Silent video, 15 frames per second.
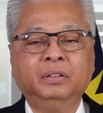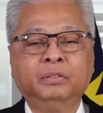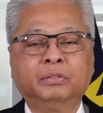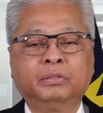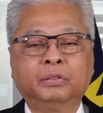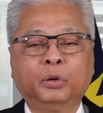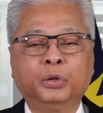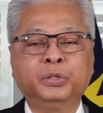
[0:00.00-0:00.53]

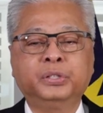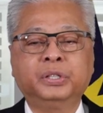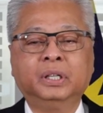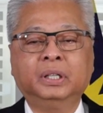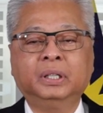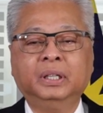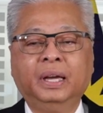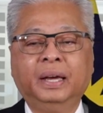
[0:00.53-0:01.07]

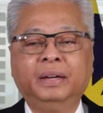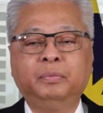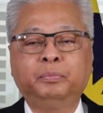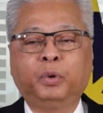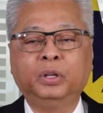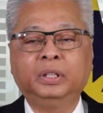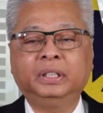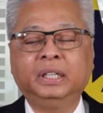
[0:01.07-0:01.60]
social and
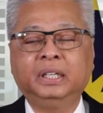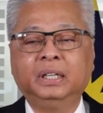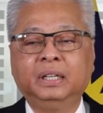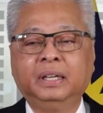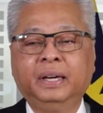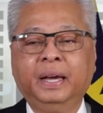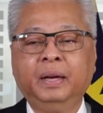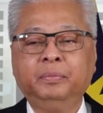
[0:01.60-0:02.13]
political
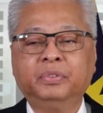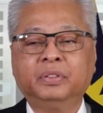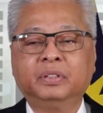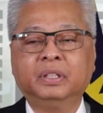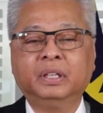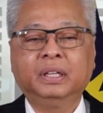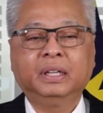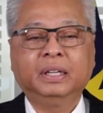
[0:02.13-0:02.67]
gaps
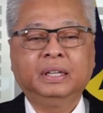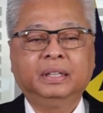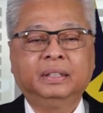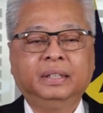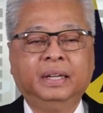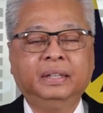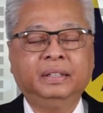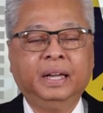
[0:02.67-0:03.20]

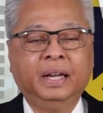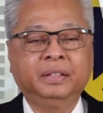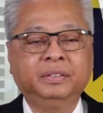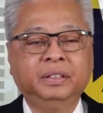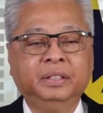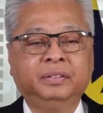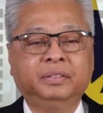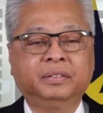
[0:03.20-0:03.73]
that
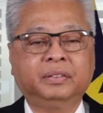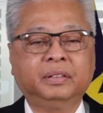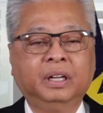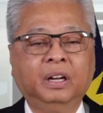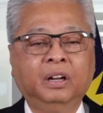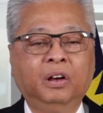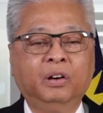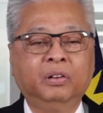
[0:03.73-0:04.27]
exist
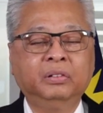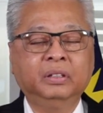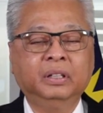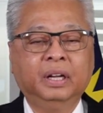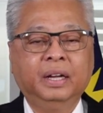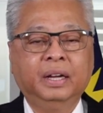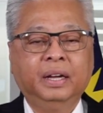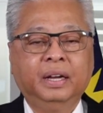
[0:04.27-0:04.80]
along
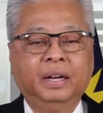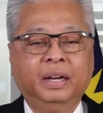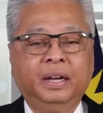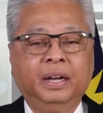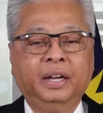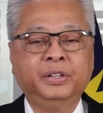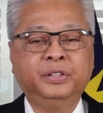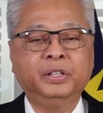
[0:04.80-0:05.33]

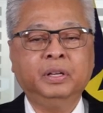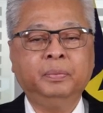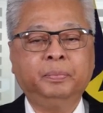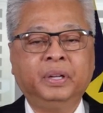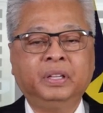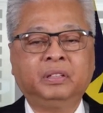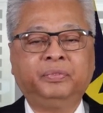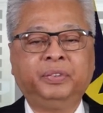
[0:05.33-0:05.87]

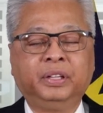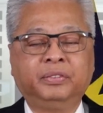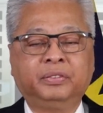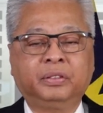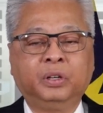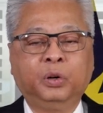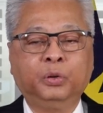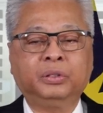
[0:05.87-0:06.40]

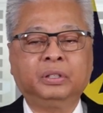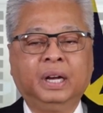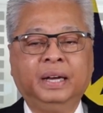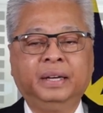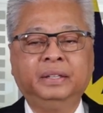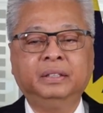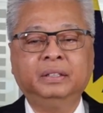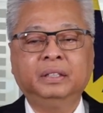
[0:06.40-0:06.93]
Asia-Pacific's
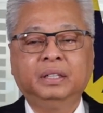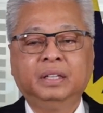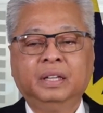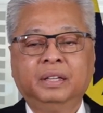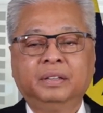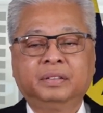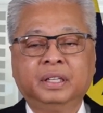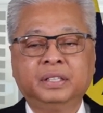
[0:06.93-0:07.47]
coastline,
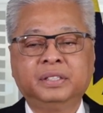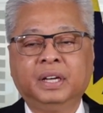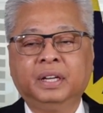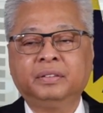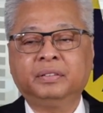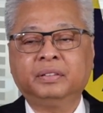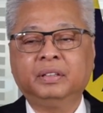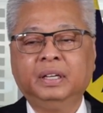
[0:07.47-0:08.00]
such
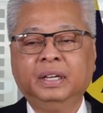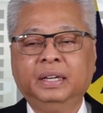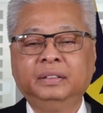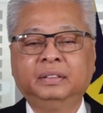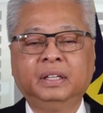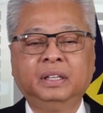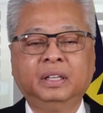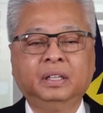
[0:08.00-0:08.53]
as
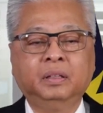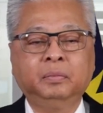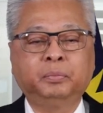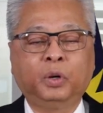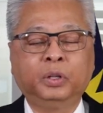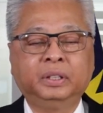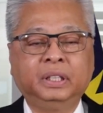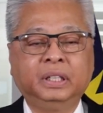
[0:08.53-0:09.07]
internal
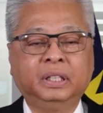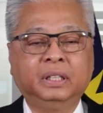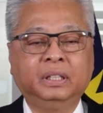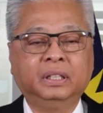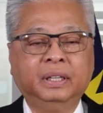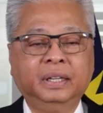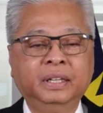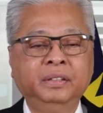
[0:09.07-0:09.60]

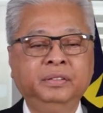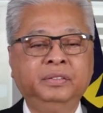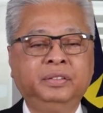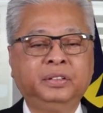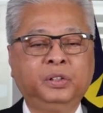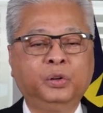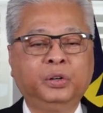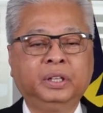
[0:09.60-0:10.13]
political
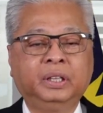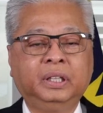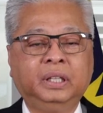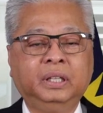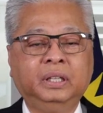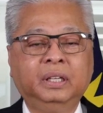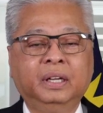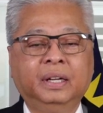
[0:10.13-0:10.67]

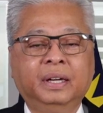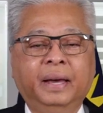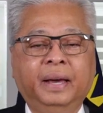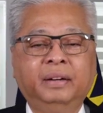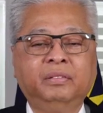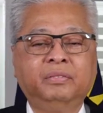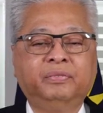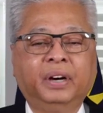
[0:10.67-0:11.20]
insecurity
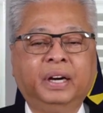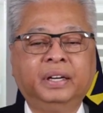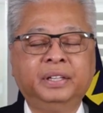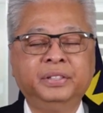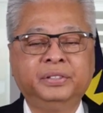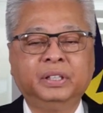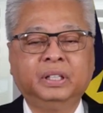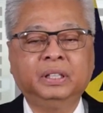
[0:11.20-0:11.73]
and
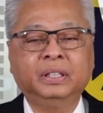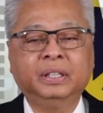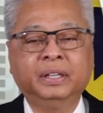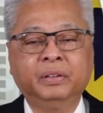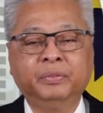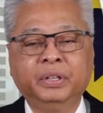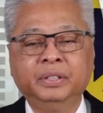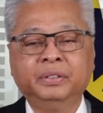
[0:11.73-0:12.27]
financial
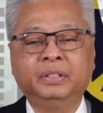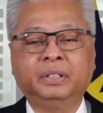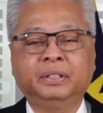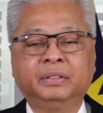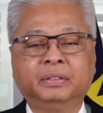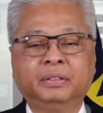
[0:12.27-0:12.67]
grievances.